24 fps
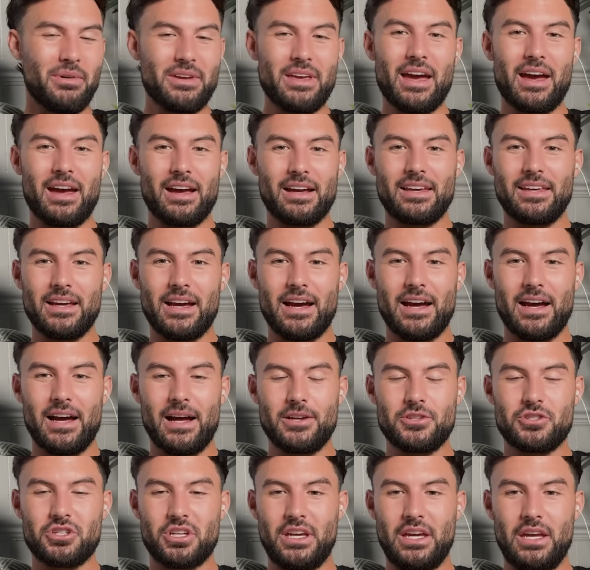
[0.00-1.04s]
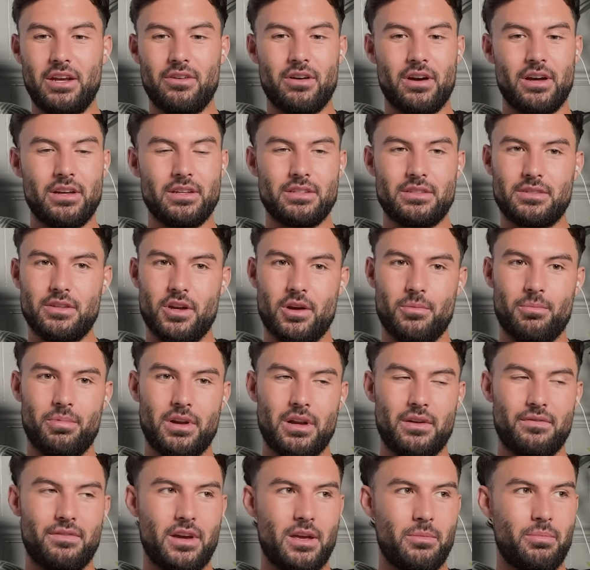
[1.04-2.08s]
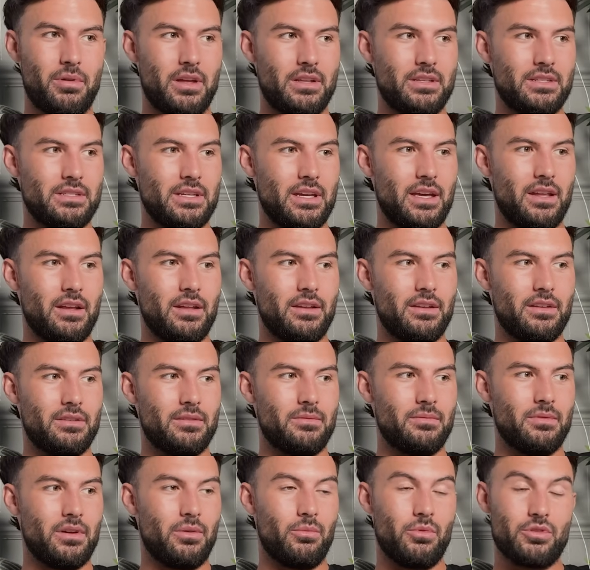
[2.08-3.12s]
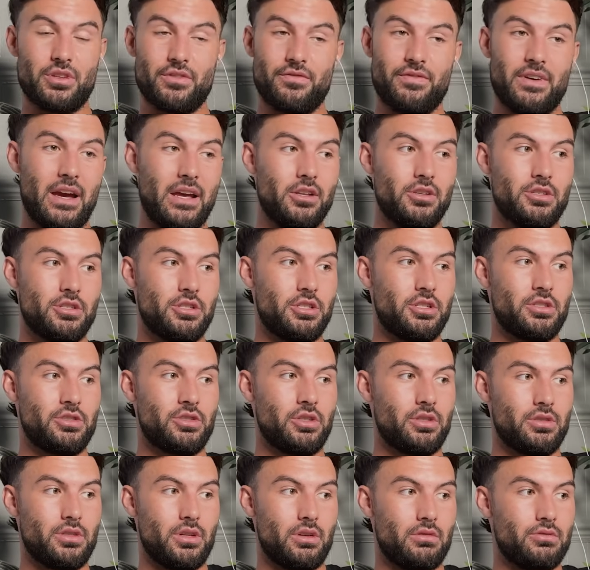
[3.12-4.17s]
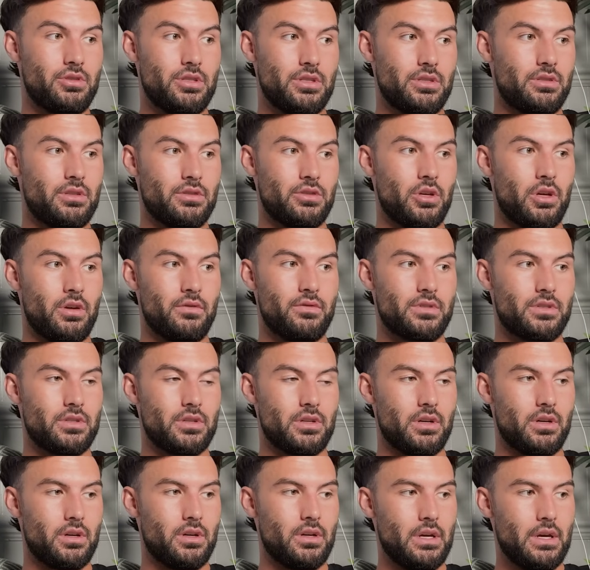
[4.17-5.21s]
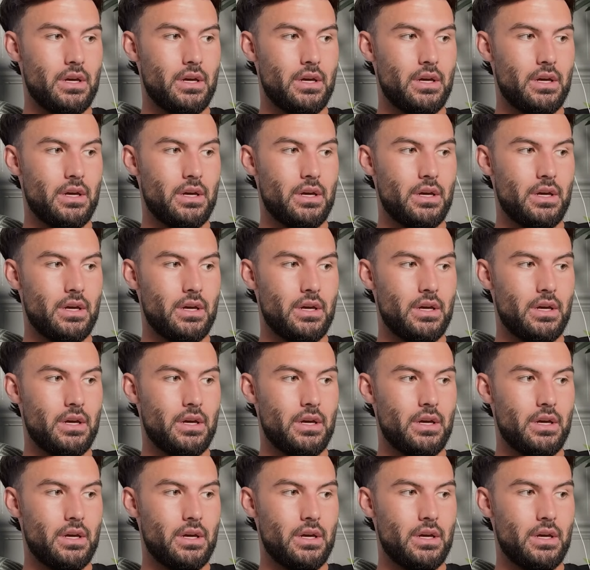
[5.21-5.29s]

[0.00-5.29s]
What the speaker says: yeah, Shakira's putting a 5 pence in, and which is fine. She does, she deserves to